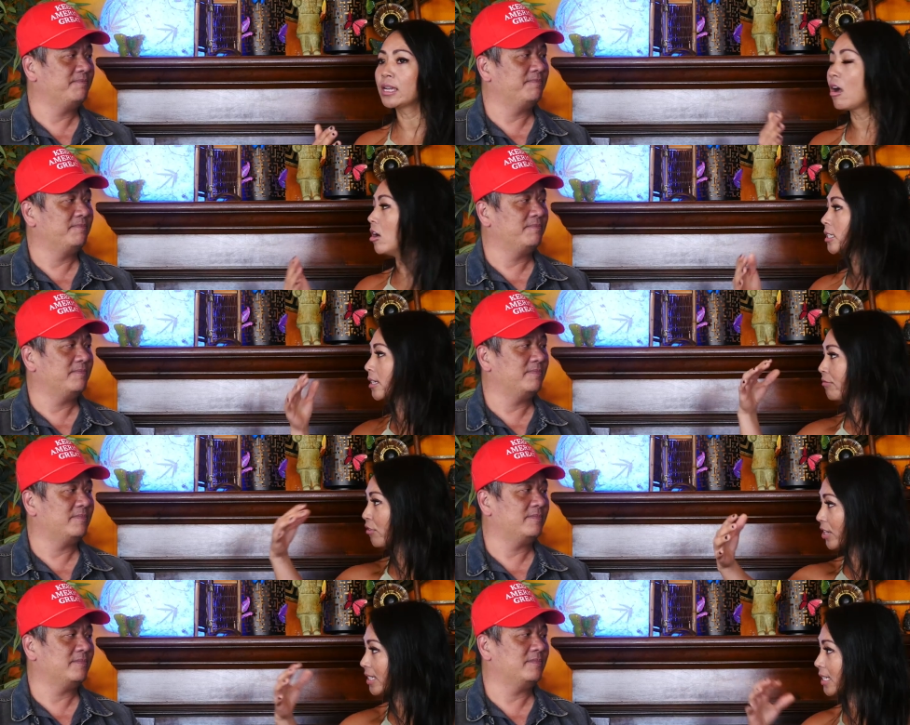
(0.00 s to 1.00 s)
Speaker 1: concept
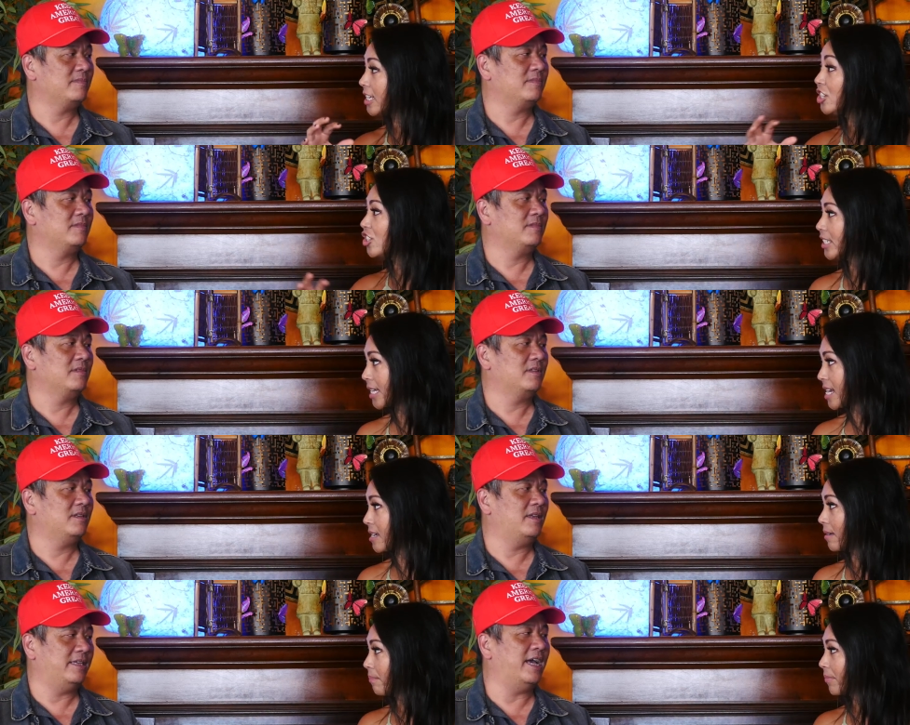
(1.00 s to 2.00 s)
for the each
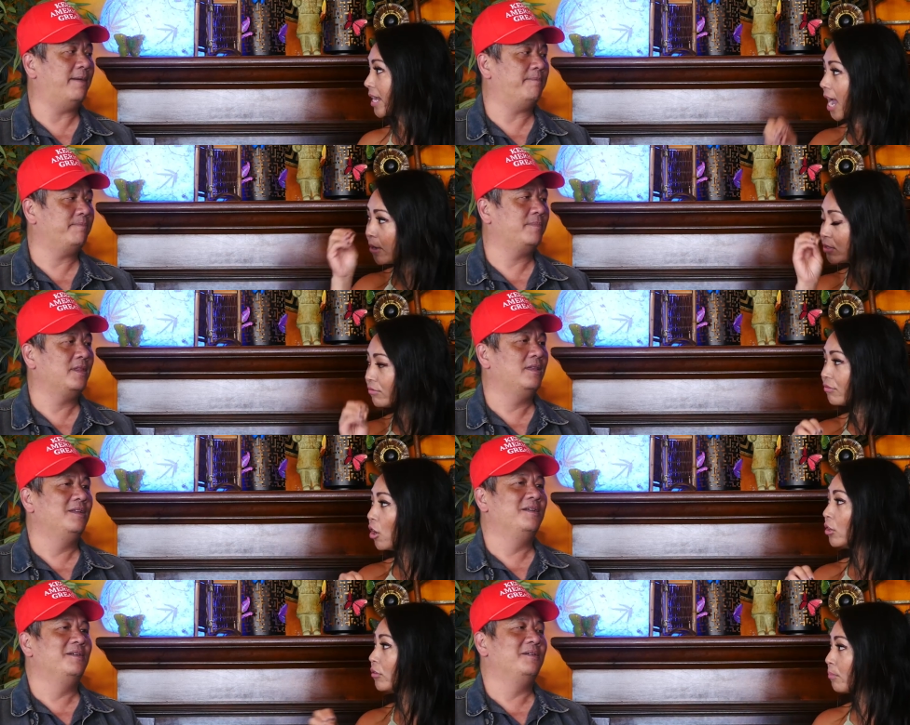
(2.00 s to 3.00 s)
state. Yeah. They have to
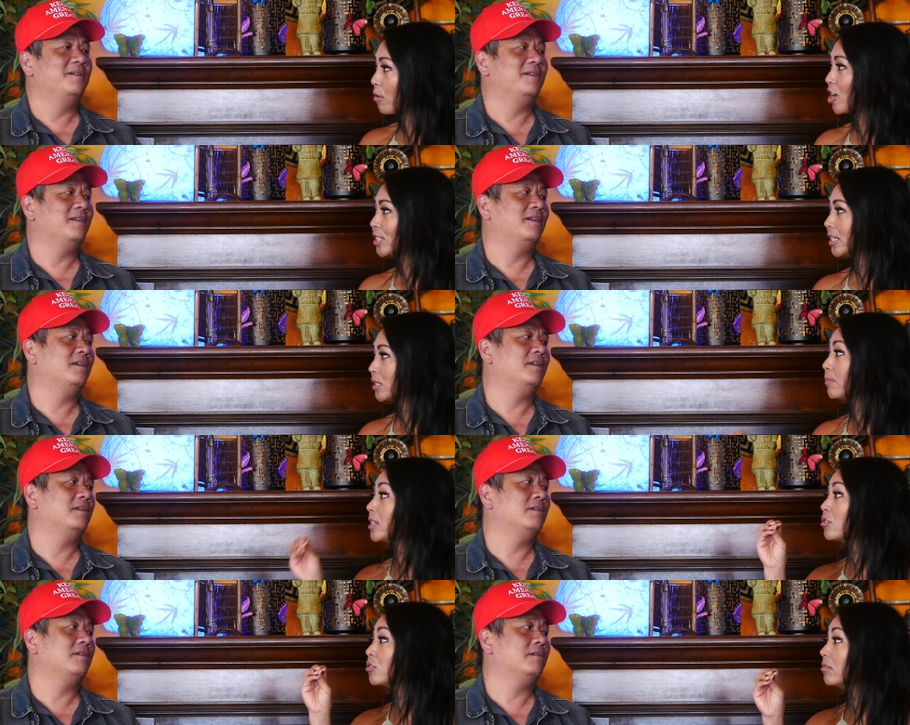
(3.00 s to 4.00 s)
follow the process,
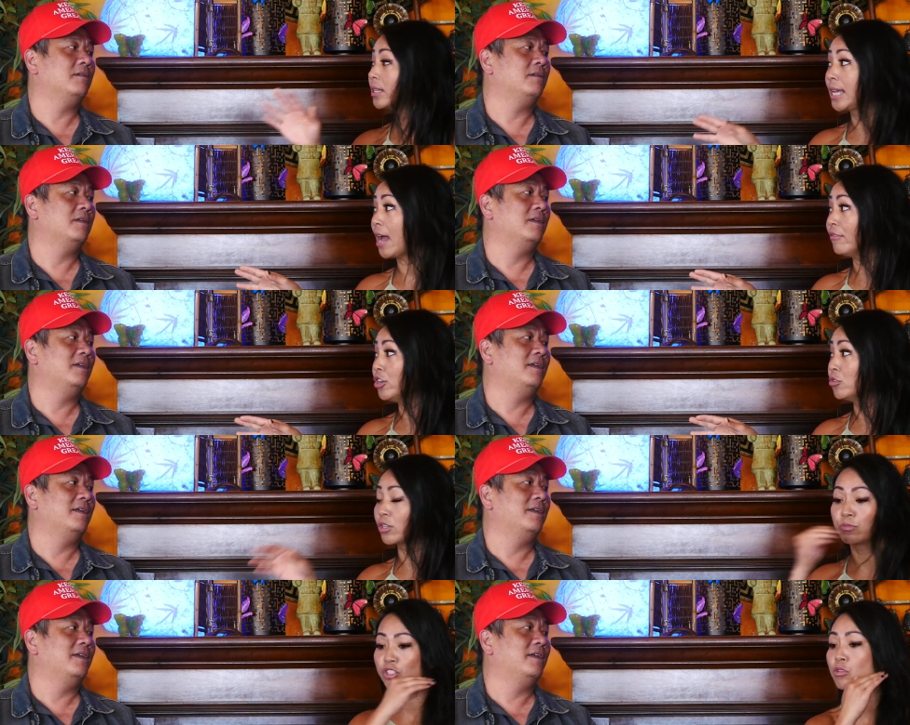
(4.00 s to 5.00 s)
but but Gavin
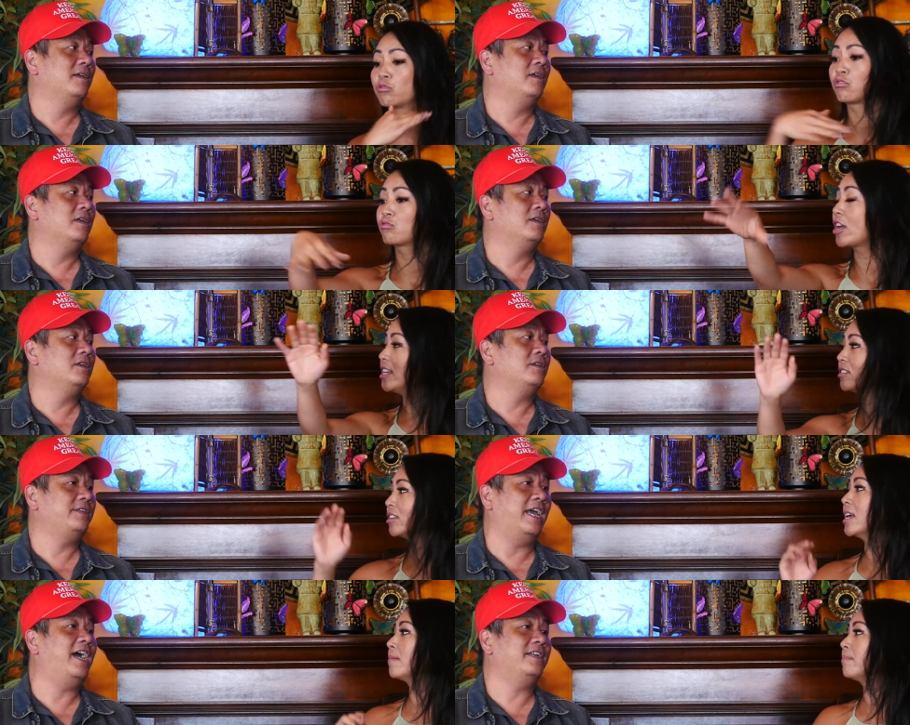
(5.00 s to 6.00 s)
Newsom just goes straight
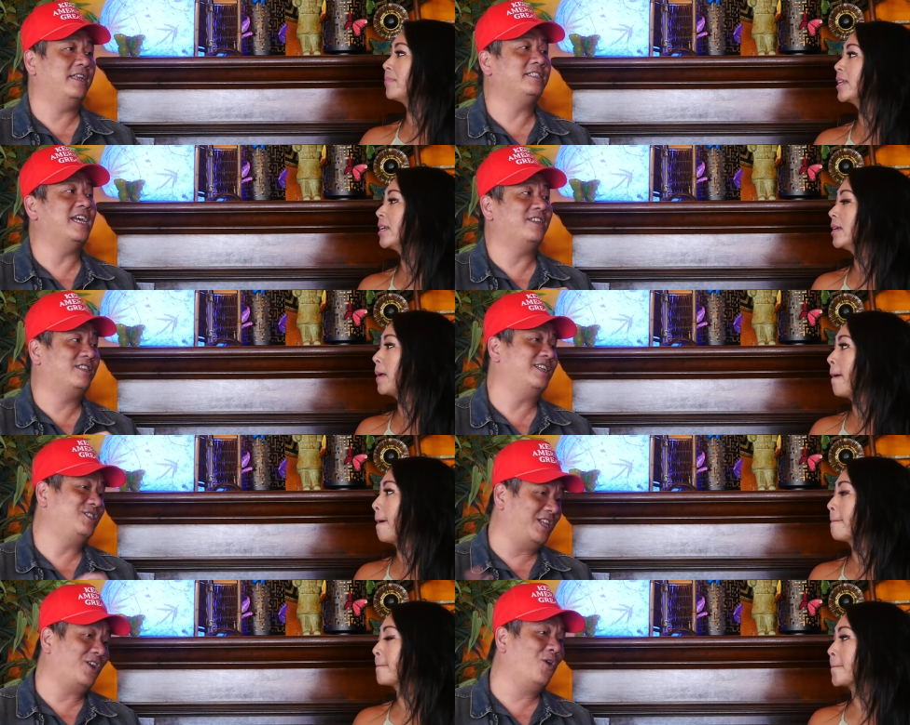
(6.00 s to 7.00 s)
to yeah,
Speaker 2: him. Yeah they,
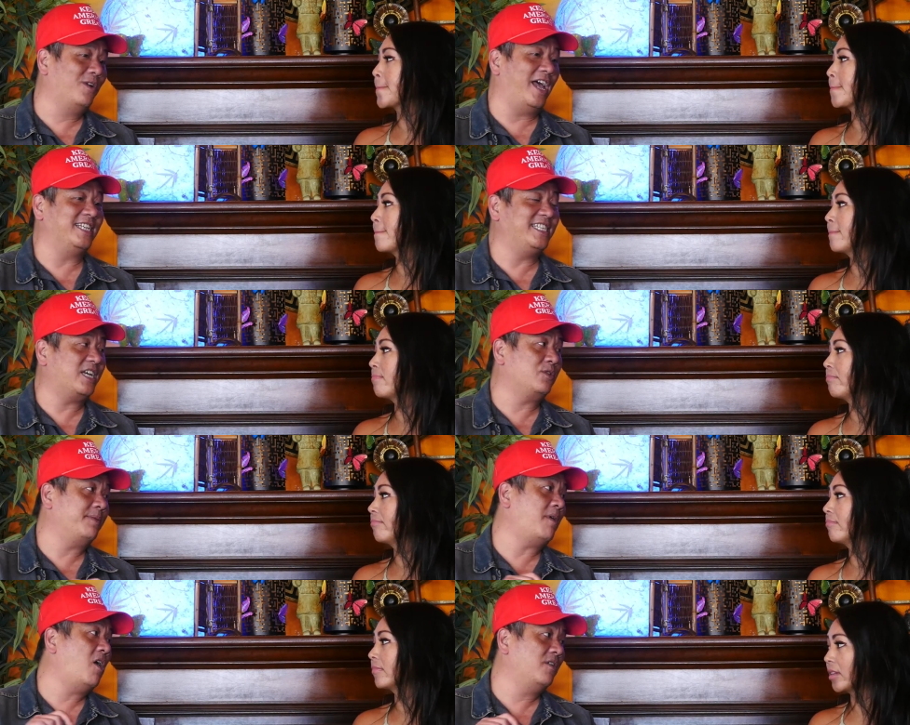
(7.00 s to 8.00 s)
they call it
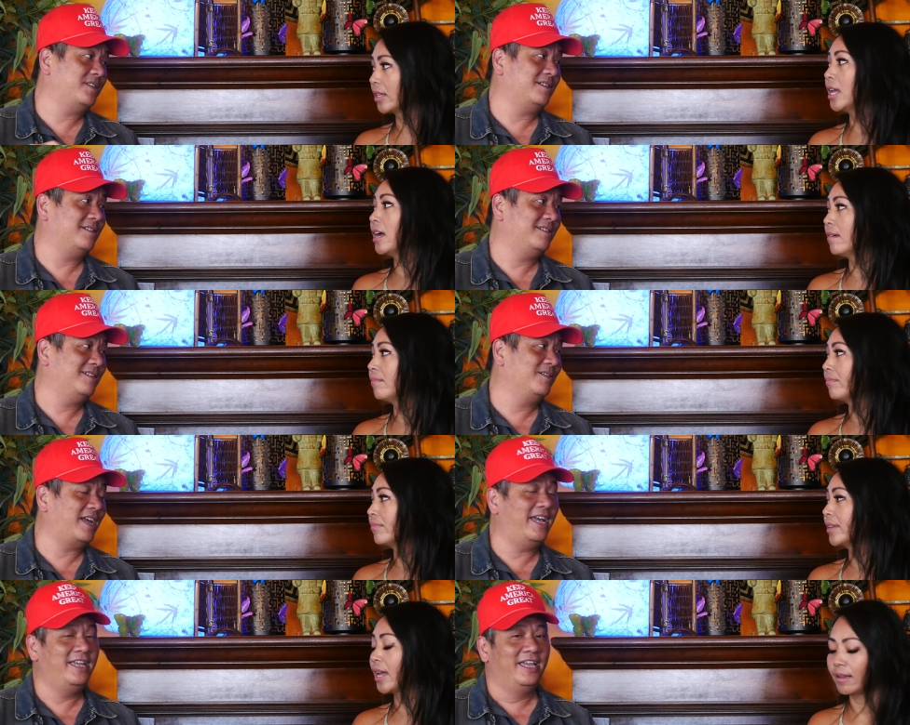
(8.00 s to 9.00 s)
executive order. Yeah.
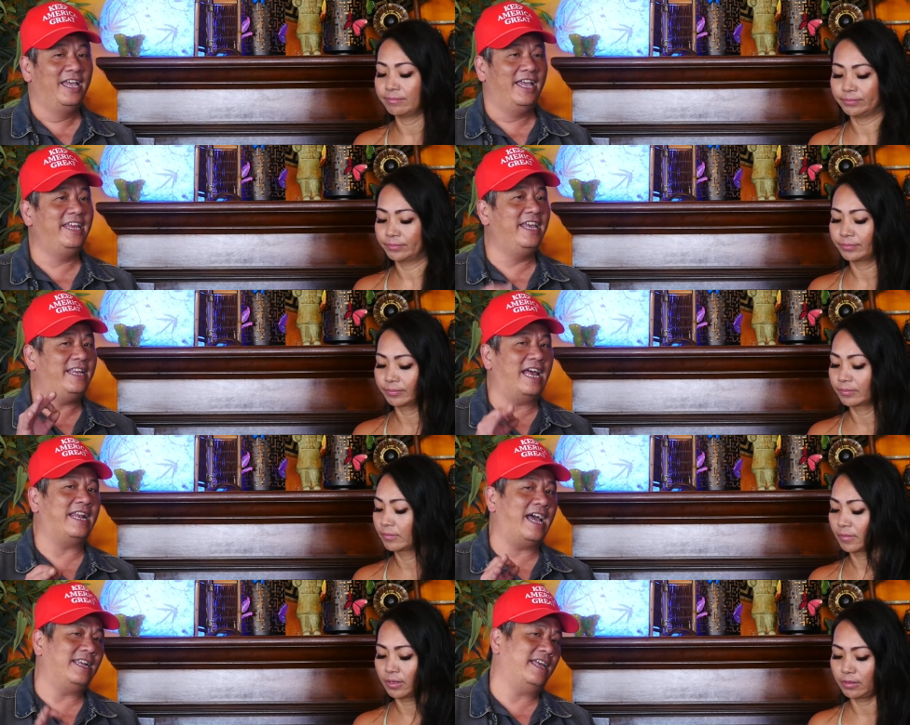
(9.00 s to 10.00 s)
Okay. Yeah. He did
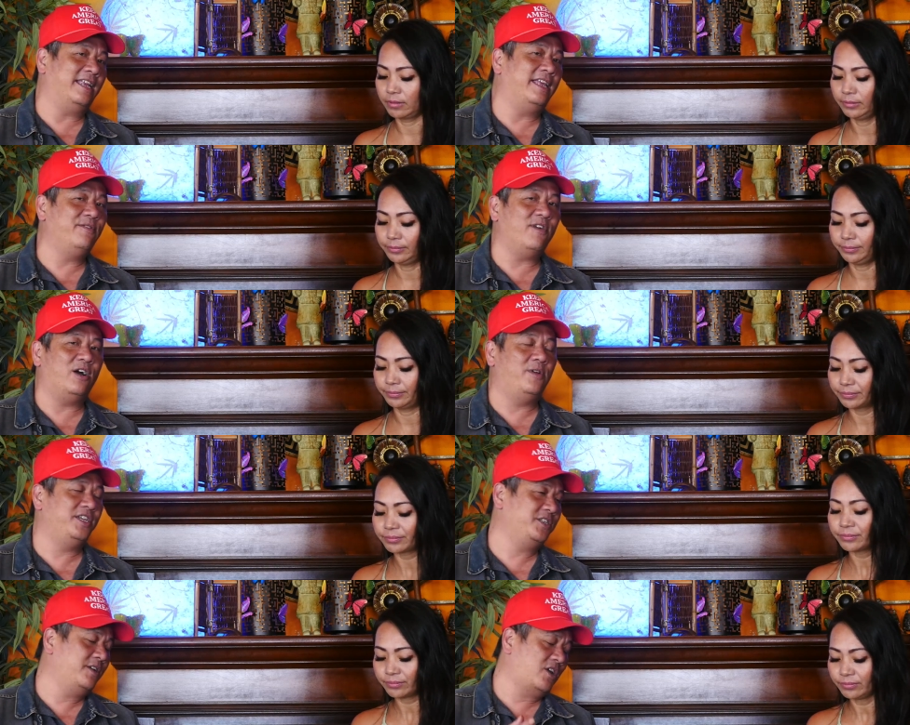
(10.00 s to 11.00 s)
that not, and he
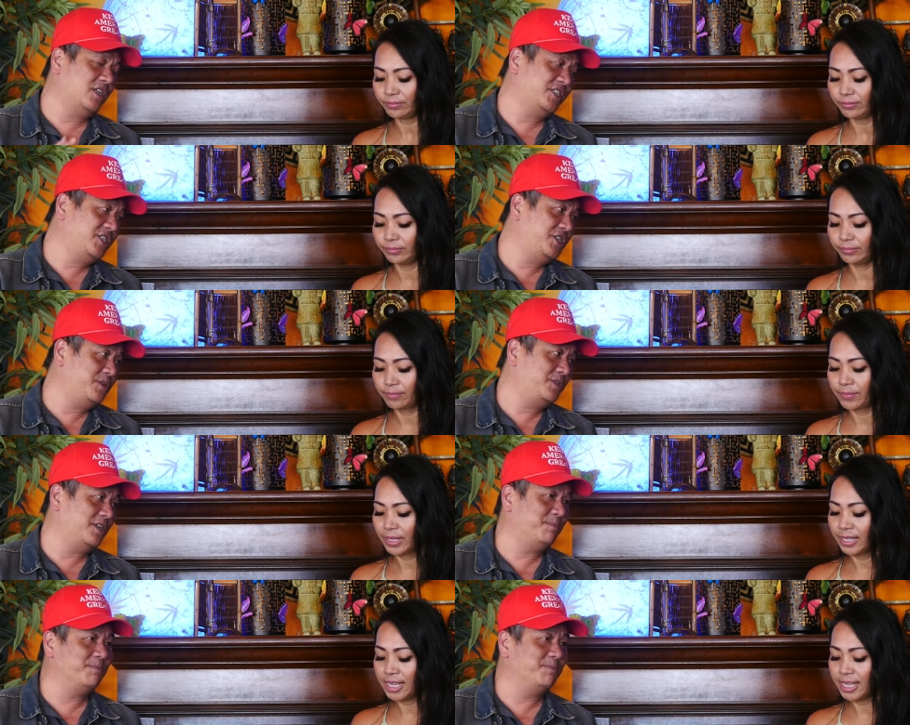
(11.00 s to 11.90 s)
violation the constitution. Yeah.